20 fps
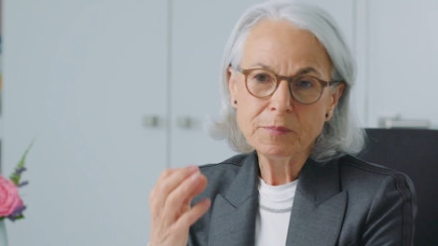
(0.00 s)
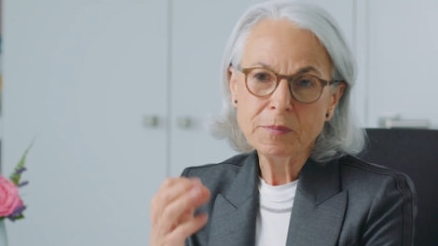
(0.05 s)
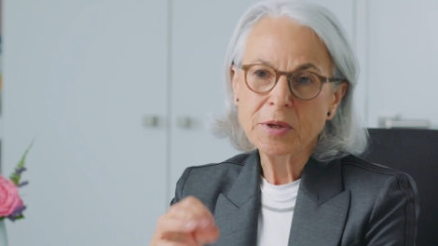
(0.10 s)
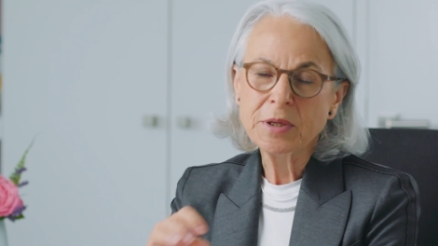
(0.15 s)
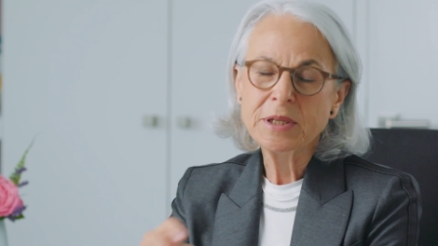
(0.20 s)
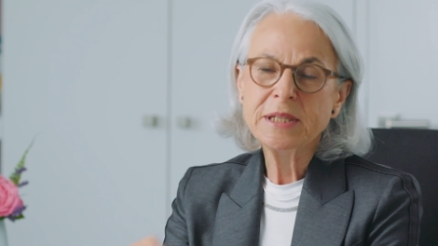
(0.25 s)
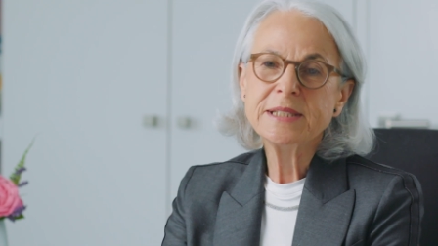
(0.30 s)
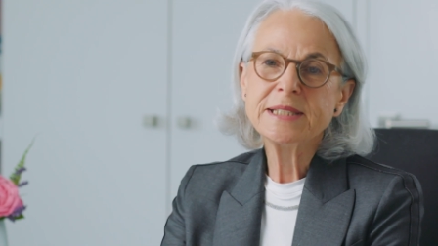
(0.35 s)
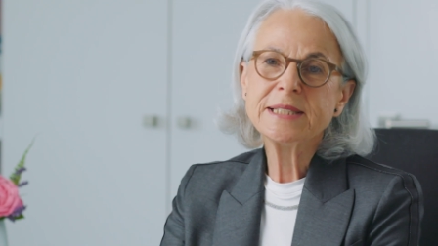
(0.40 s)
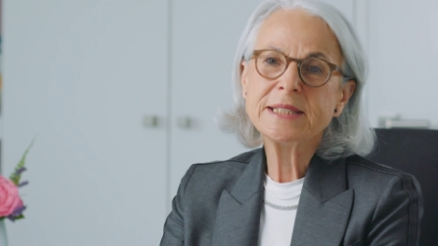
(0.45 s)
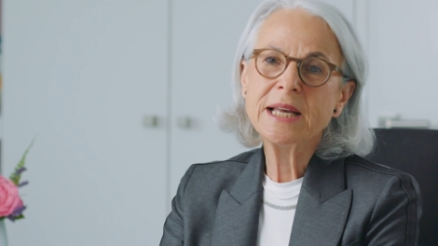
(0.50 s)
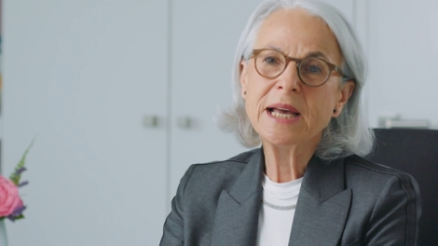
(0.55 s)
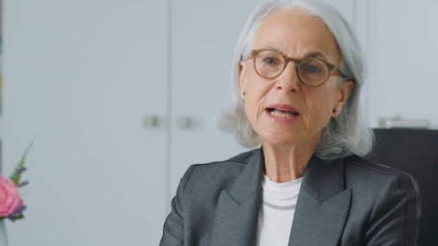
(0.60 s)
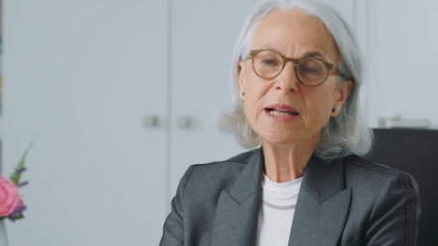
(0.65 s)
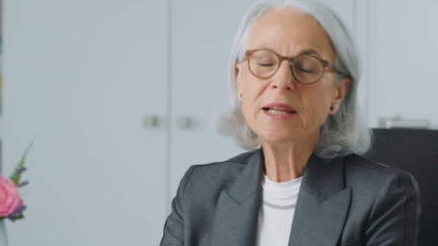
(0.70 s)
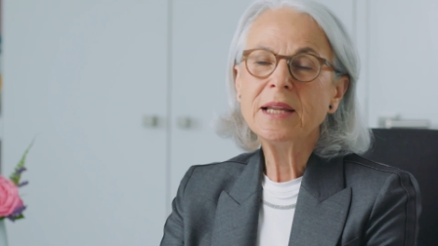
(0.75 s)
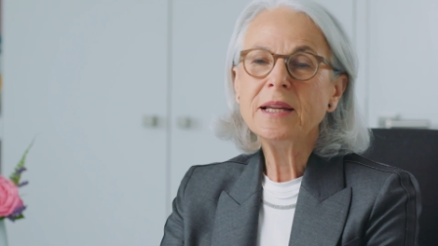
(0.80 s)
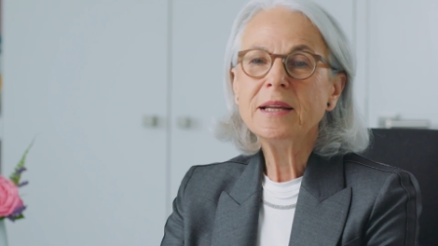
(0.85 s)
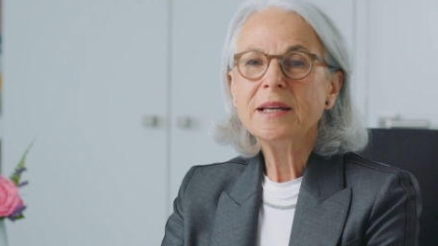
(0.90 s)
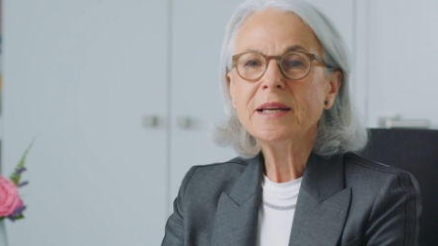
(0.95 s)
body
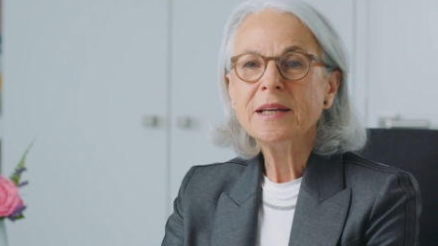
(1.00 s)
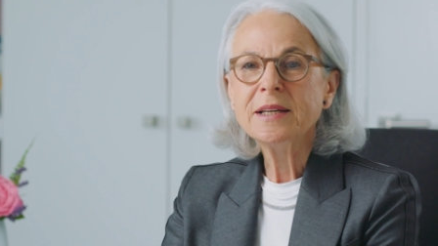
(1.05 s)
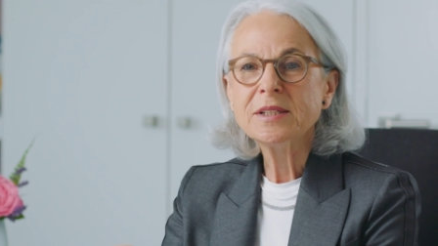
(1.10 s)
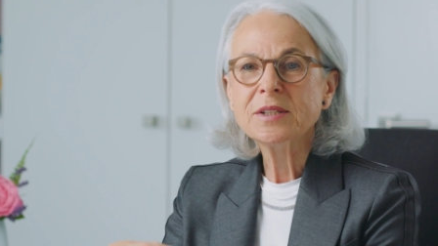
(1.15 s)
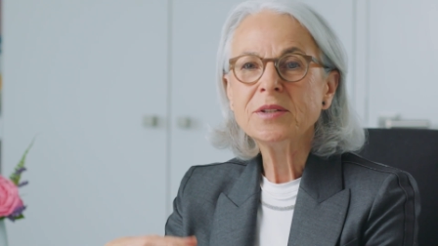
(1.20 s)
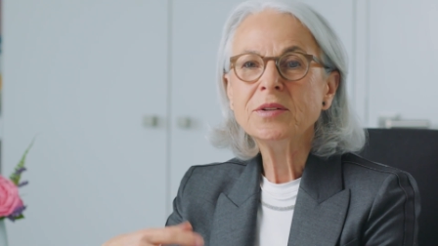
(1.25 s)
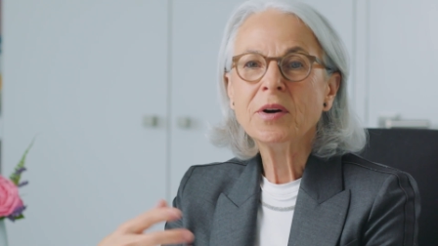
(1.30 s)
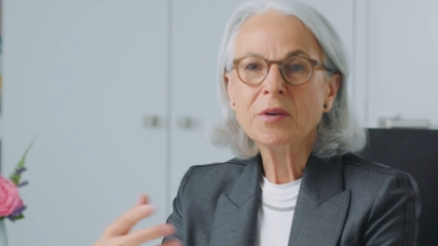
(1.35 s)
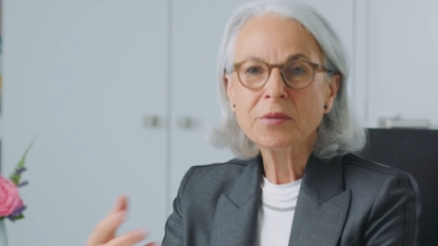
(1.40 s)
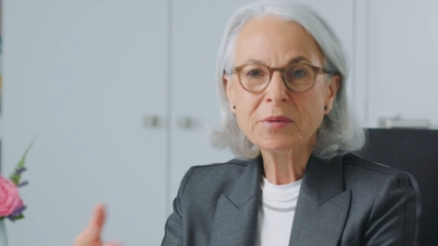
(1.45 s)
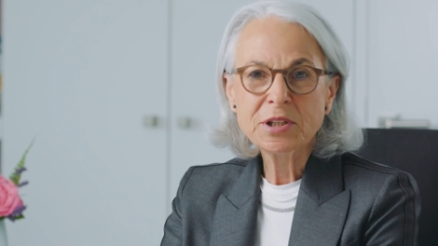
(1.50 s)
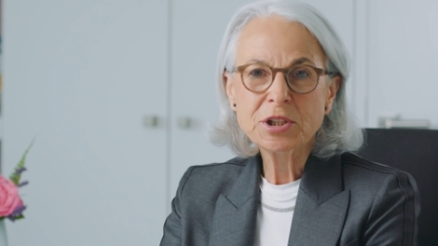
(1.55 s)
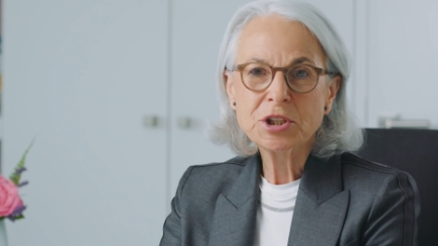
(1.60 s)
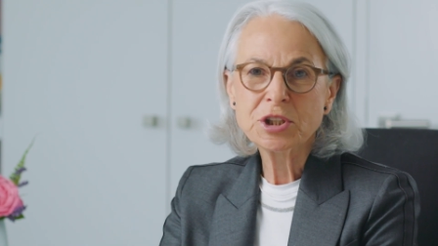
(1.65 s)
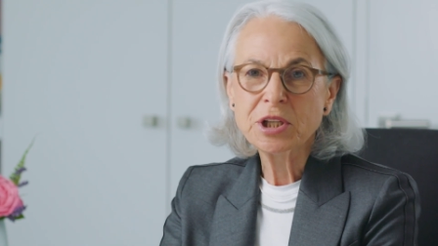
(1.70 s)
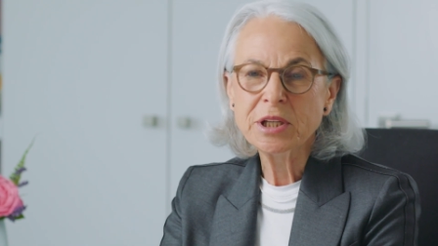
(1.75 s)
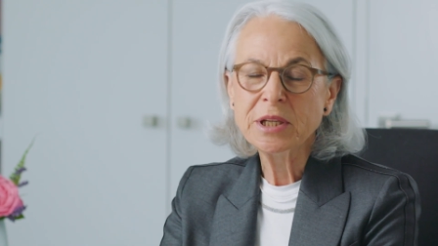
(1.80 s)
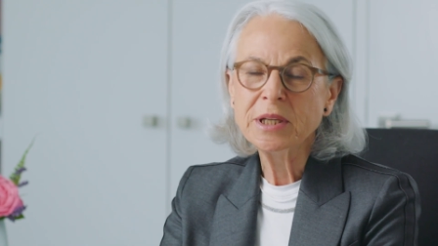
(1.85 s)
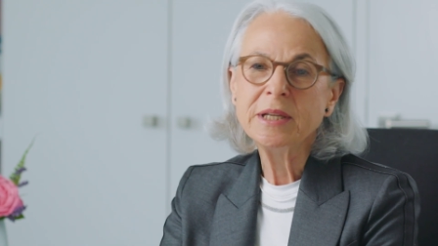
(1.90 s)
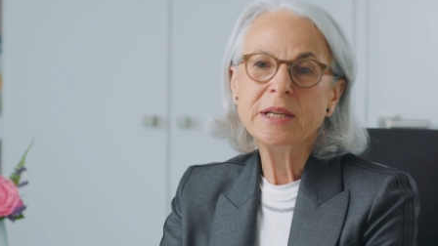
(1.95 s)
cell is
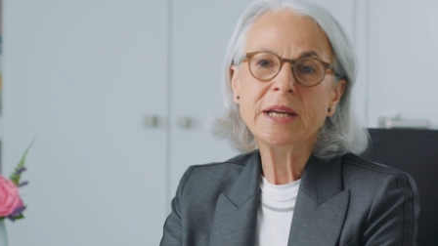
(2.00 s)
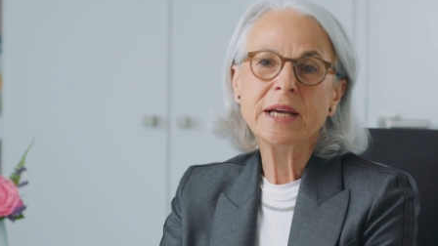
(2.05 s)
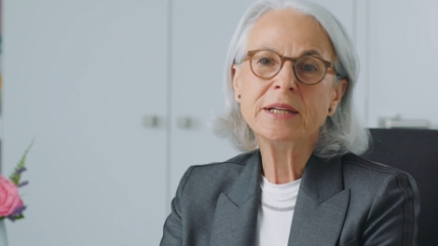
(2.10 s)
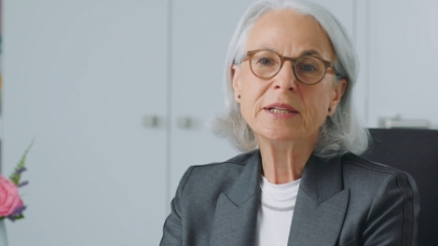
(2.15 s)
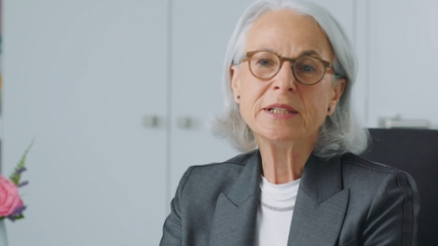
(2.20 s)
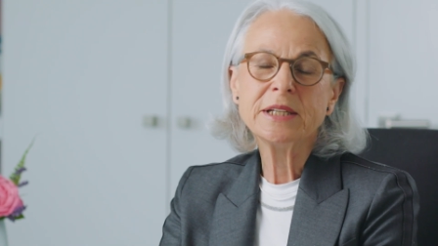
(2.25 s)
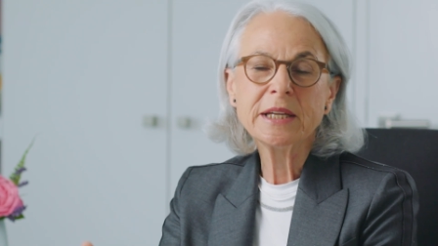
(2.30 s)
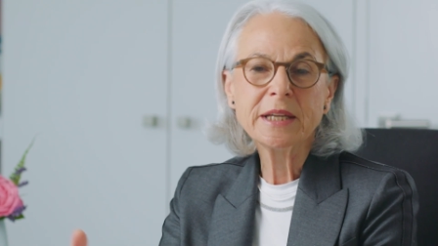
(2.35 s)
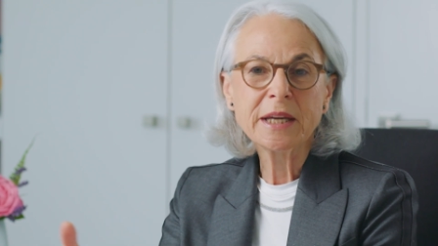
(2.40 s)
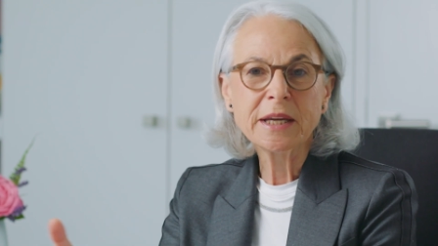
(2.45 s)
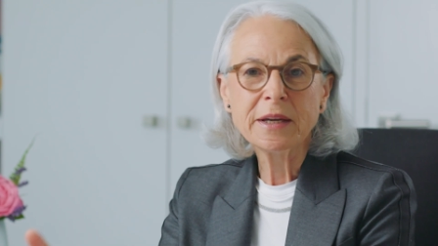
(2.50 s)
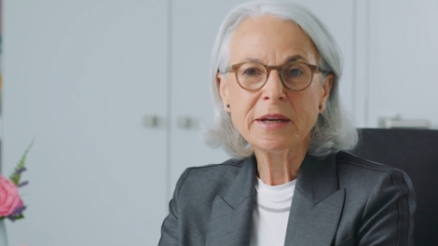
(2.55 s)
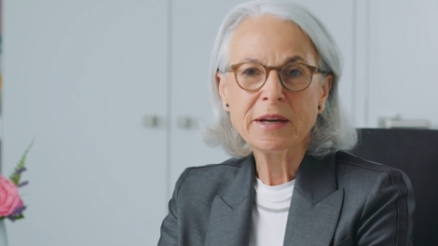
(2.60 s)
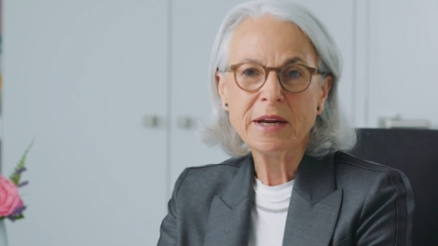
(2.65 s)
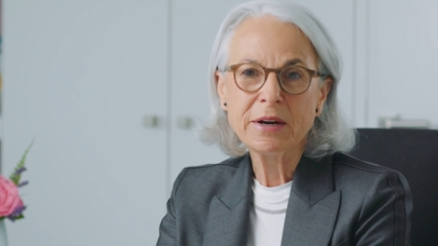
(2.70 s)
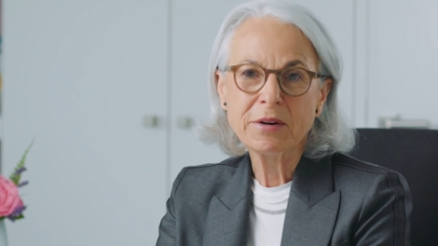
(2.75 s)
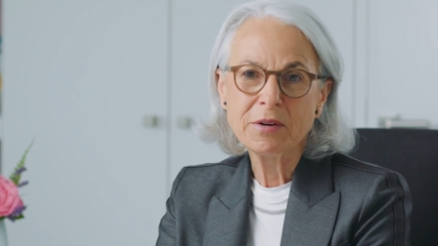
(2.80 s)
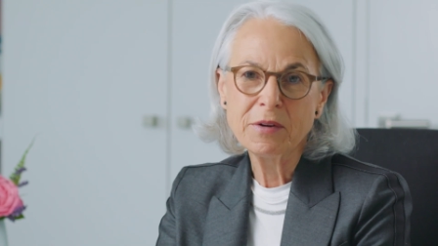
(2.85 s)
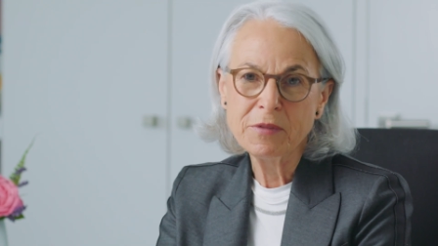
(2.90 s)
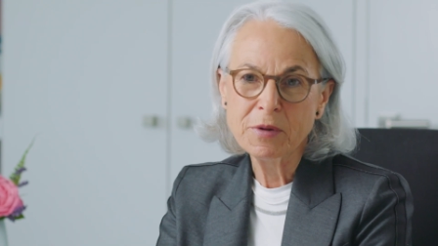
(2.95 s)
nourishing and taking
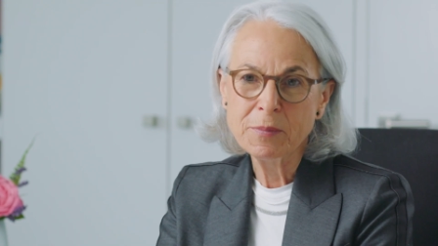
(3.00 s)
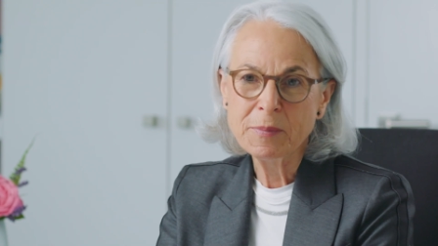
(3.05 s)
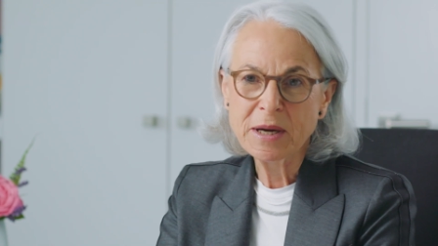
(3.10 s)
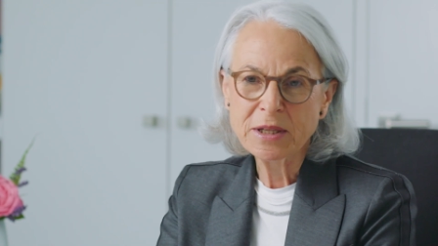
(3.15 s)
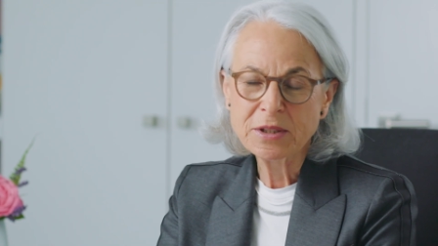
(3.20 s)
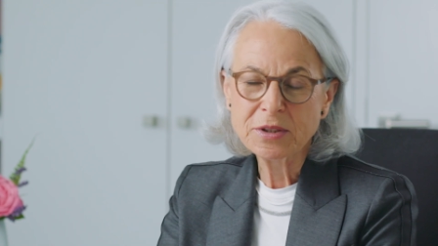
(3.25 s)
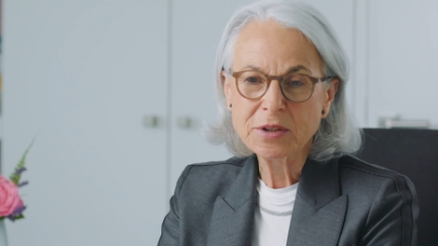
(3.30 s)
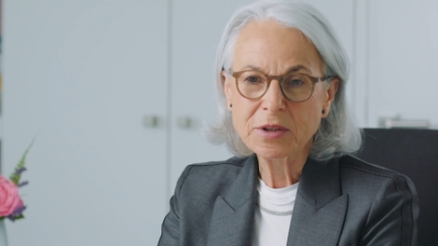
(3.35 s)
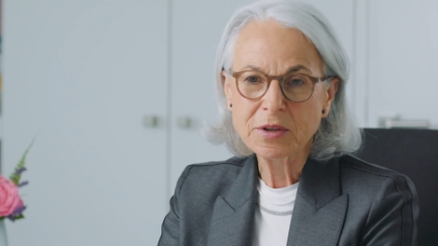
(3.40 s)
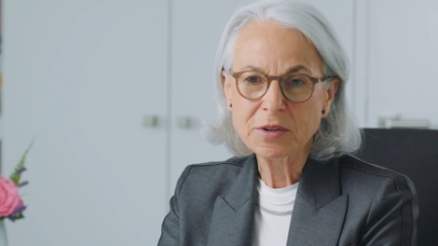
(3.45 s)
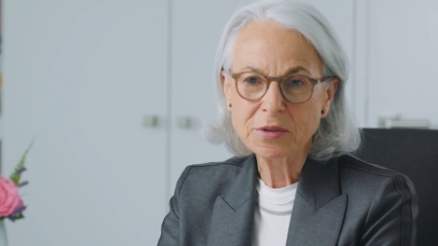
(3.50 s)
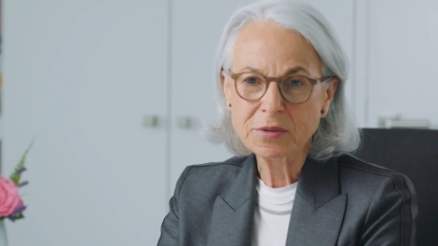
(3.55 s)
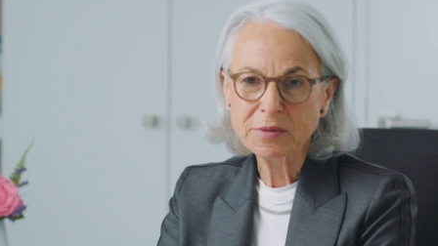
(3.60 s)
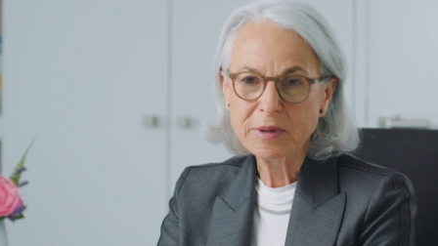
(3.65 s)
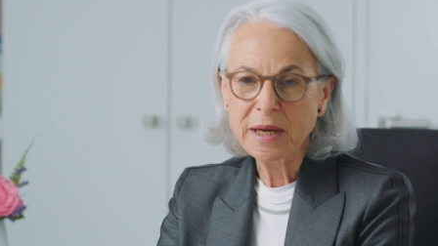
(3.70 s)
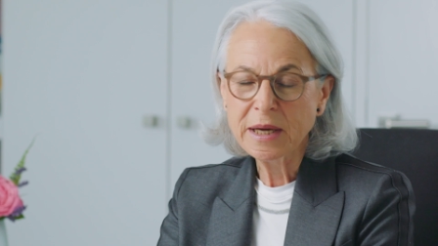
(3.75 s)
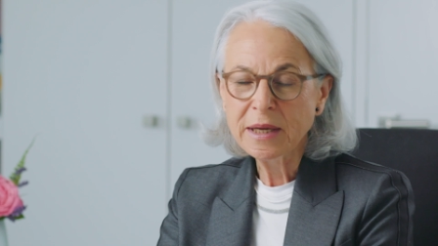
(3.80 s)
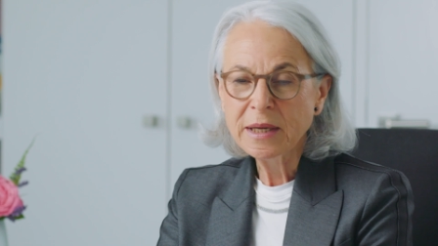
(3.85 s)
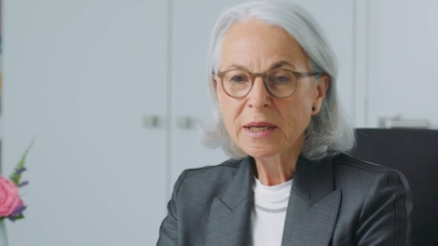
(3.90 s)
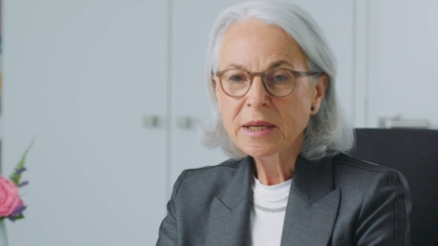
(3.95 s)
care of the
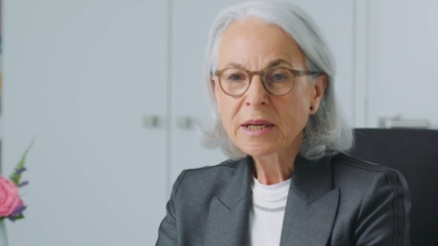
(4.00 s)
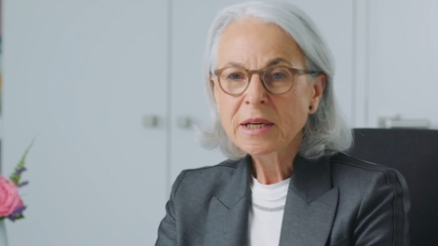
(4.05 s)
mitochondria.